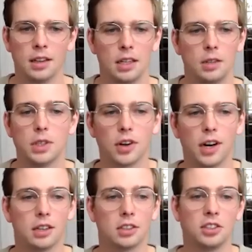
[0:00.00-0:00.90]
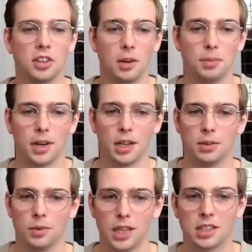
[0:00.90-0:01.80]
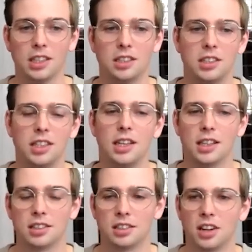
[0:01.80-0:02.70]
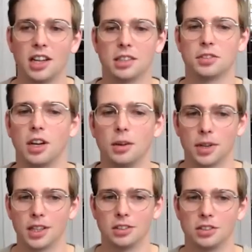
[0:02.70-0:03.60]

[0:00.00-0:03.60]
And if we try that on Scipy, we actually see that the size of Scipy goes